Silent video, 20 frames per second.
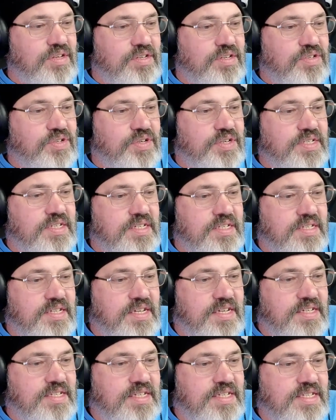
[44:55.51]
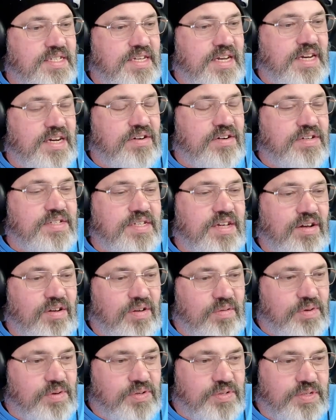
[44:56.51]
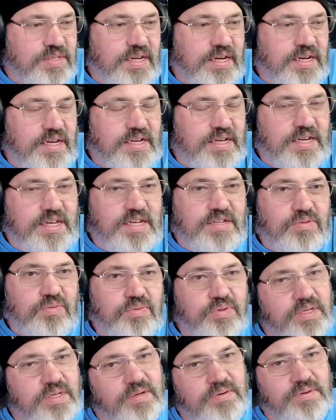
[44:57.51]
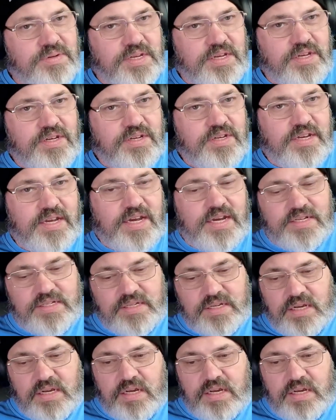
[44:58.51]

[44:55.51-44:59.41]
Tristan says the stinger is almost done. He's really, really good, guys.